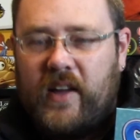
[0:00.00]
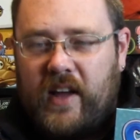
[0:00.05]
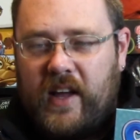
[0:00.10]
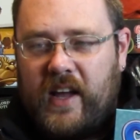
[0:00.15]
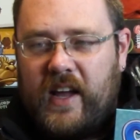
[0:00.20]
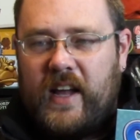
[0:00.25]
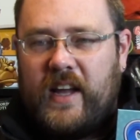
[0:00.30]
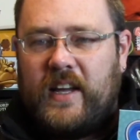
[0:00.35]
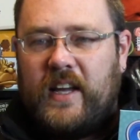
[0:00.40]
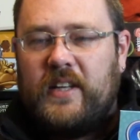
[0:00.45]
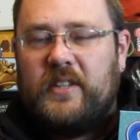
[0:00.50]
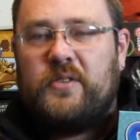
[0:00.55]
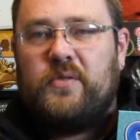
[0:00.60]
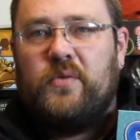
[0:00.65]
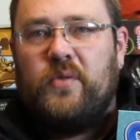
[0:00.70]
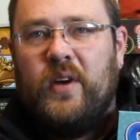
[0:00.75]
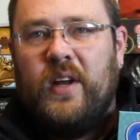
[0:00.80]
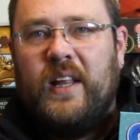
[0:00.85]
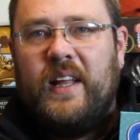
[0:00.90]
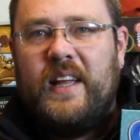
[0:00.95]
it gets
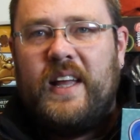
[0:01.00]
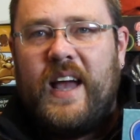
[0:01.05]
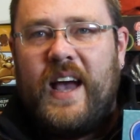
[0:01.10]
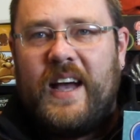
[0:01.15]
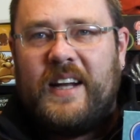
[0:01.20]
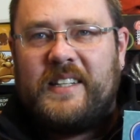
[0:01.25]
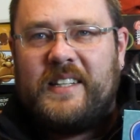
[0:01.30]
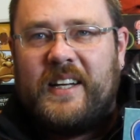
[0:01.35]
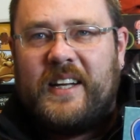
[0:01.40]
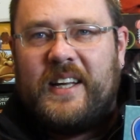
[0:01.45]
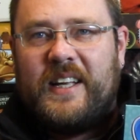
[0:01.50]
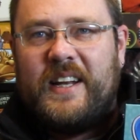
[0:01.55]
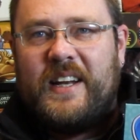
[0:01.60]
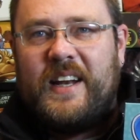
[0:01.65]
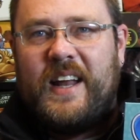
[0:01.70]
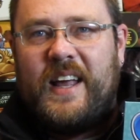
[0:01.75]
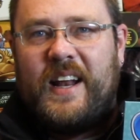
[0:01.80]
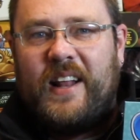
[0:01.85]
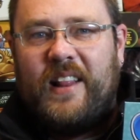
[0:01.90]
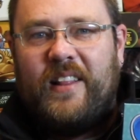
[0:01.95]
really hectic
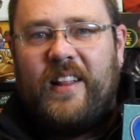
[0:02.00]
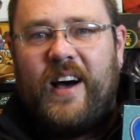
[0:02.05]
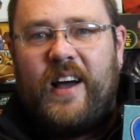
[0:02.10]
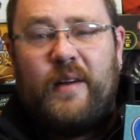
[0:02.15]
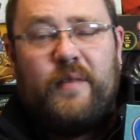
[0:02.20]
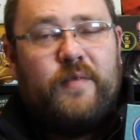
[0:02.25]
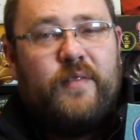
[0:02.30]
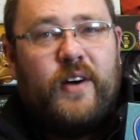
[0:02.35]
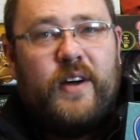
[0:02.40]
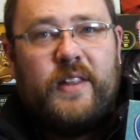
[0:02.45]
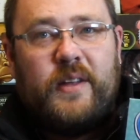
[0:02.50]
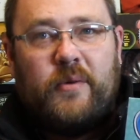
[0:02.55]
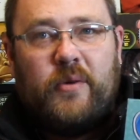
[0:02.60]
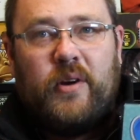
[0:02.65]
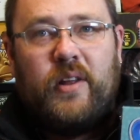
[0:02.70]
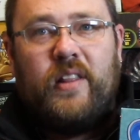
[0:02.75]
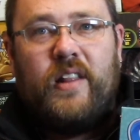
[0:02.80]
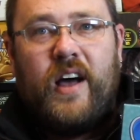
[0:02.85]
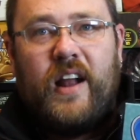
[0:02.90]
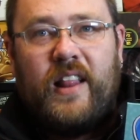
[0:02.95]
and a lot of fun. There
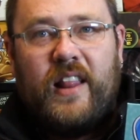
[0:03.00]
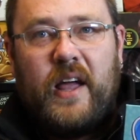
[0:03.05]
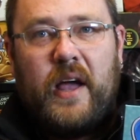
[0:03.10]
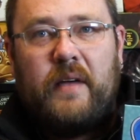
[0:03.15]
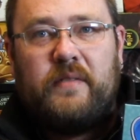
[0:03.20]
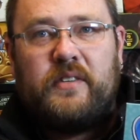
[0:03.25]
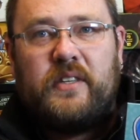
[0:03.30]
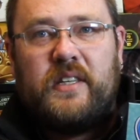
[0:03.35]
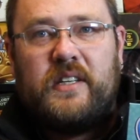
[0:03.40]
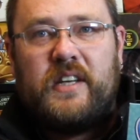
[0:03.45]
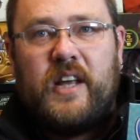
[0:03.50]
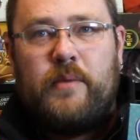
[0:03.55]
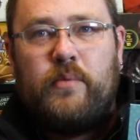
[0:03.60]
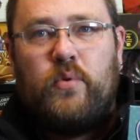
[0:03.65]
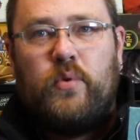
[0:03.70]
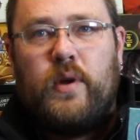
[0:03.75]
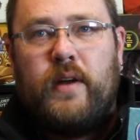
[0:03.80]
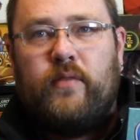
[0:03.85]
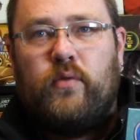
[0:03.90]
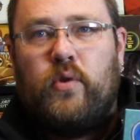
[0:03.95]
were a lot of laughs at the
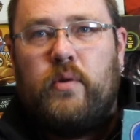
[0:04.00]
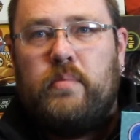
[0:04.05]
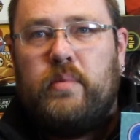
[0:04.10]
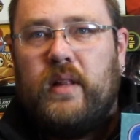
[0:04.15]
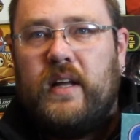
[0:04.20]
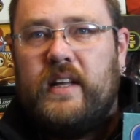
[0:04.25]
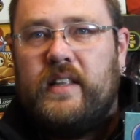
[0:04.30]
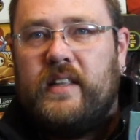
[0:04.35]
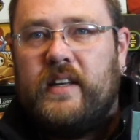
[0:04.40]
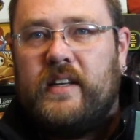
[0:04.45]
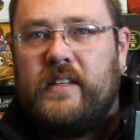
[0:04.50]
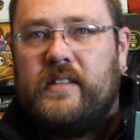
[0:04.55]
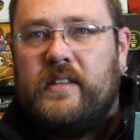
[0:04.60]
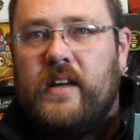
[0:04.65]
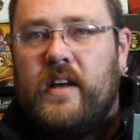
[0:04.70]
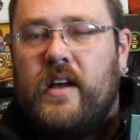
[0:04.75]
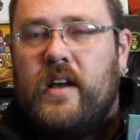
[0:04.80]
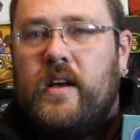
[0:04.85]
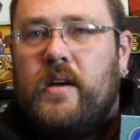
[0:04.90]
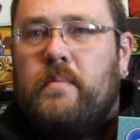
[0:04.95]
table whenever we played
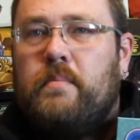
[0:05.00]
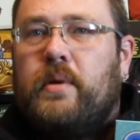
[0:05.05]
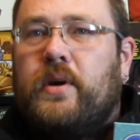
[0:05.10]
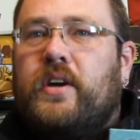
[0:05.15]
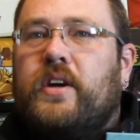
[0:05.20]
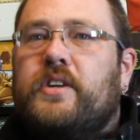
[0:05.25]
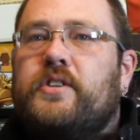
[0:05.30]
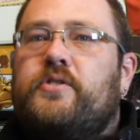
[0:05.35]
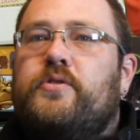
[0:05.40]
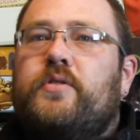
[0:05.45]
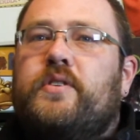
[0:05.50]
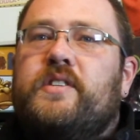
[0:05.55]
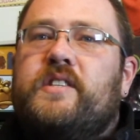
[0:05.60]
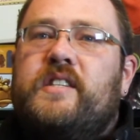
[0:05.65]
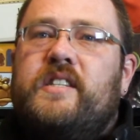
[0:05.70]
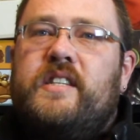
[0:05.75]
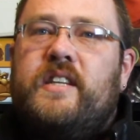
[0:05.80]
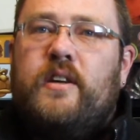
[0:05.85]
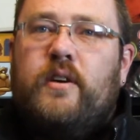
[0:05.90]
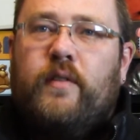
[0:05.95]
this, because you can
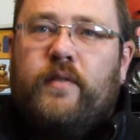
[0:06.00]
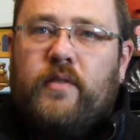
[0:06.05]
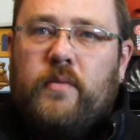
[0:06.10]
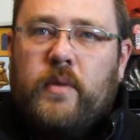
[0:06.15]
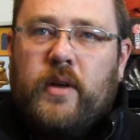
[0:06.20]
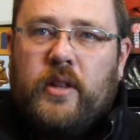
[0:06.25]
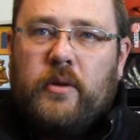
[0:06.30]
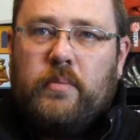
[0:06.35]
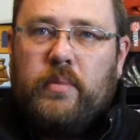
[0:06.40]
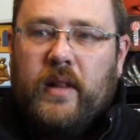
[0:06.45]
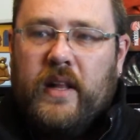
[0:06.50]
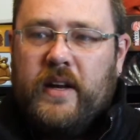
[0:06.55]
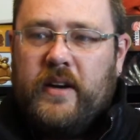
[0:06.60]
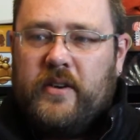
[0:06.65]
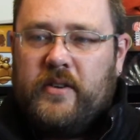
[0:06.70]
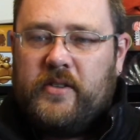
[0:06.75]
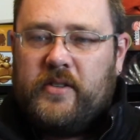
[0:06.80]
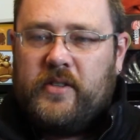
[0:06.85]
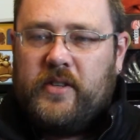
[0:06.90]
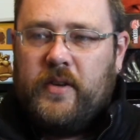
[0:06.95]
steal from other
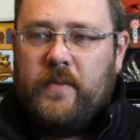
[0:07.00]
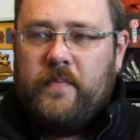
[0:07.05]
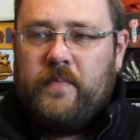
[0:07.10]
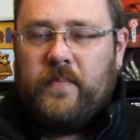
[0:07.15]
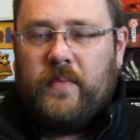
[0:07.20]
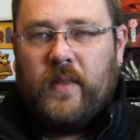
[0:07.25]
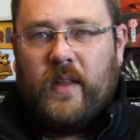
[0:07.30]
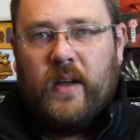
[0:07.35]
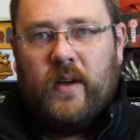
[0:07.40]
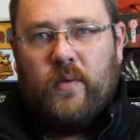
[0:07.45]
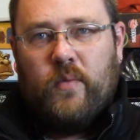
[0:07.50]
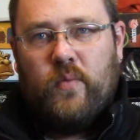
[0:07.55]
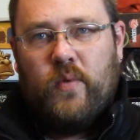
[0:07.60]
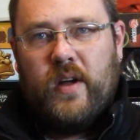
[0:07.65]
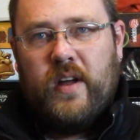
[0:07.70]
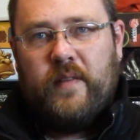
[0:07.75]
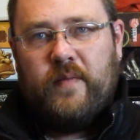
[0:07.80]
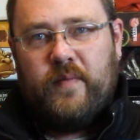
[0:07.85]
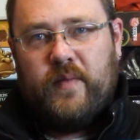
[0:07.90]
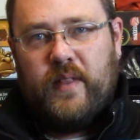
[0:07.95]
players.
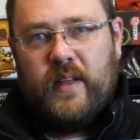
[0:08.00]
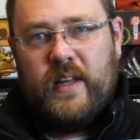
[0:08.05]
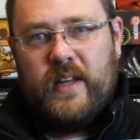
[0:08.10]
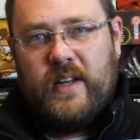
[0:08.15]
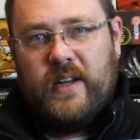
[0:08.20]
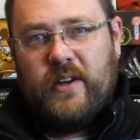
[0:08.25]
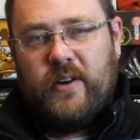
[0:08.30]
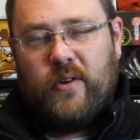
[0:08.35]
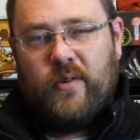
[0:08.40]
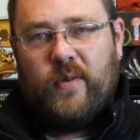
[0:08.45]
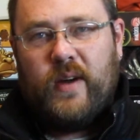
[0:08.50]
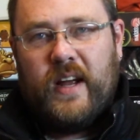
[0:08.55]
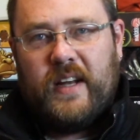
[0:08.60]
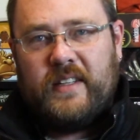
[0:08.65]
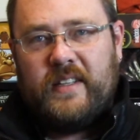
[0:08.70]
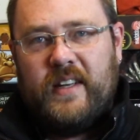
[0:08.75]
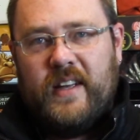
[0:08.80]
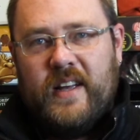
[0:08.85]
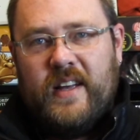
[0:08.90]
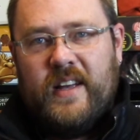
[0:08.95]
If the correct